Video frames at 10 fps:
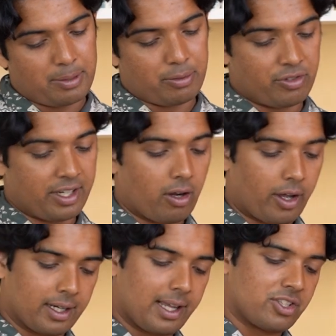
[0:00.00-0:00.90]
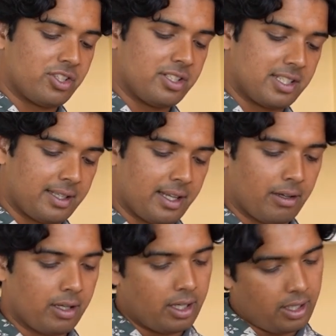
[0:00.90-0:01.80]
people really like lectures and
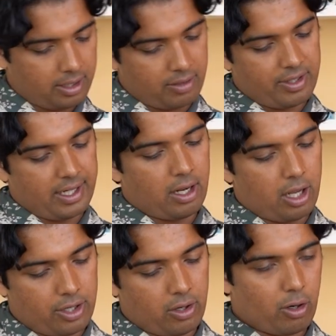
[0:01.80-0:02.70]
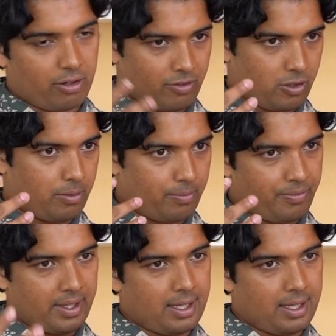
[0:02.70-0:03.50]
they really learn a lot from